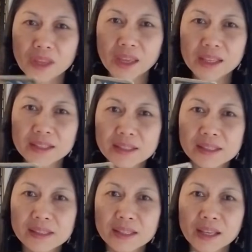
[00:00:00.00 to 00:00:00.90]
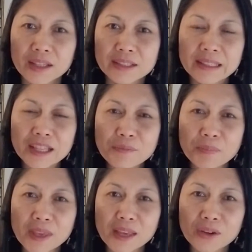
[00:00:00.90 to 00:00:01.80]
is
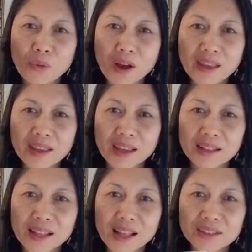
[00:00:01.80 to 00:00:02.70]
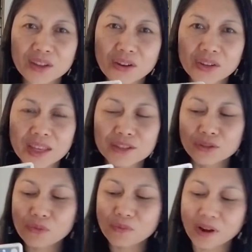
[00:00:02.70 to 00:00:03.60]
sleeping, quiet, not talking
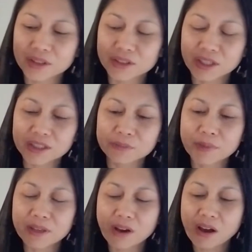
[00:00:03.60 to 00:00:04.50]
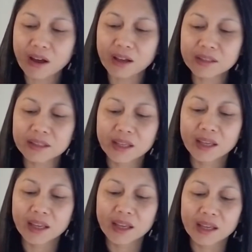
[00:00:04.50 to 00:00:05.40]
so much. It's because
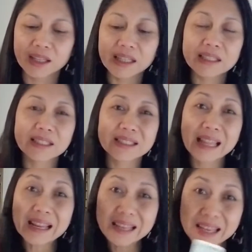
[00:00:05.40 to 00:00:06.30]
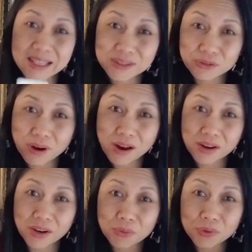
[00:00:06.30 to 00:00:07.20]
it's standing his
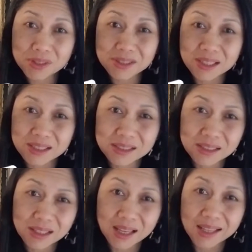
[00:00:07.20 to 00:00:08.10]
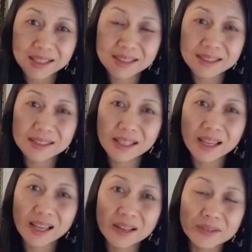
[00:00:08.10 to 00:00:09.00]
ground. And who is this? It's
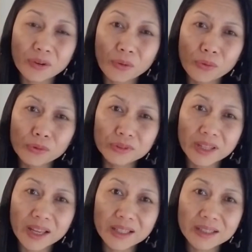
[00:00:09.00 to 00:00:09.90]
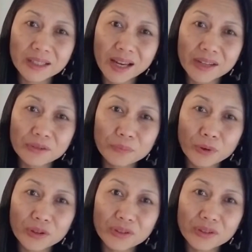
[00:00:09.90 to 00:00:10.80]
an old age kind of
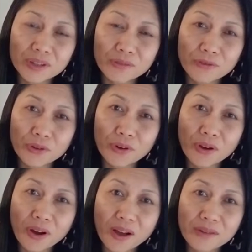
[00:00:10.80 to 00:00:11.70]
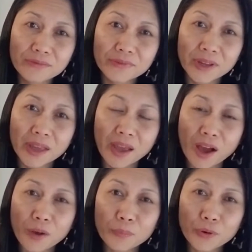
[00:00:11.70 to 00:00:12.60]
person, if you know of.
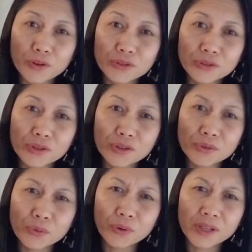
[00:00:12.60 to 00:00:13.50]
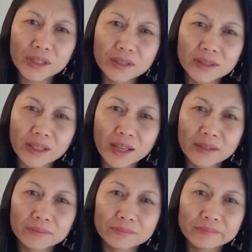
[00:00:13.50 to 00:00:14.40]
A person who is
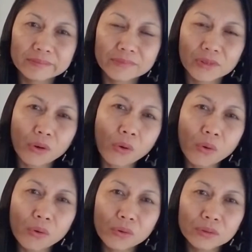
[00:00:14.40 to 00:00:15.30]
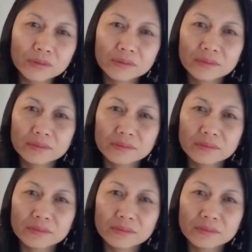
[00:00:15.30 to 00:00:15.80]
an old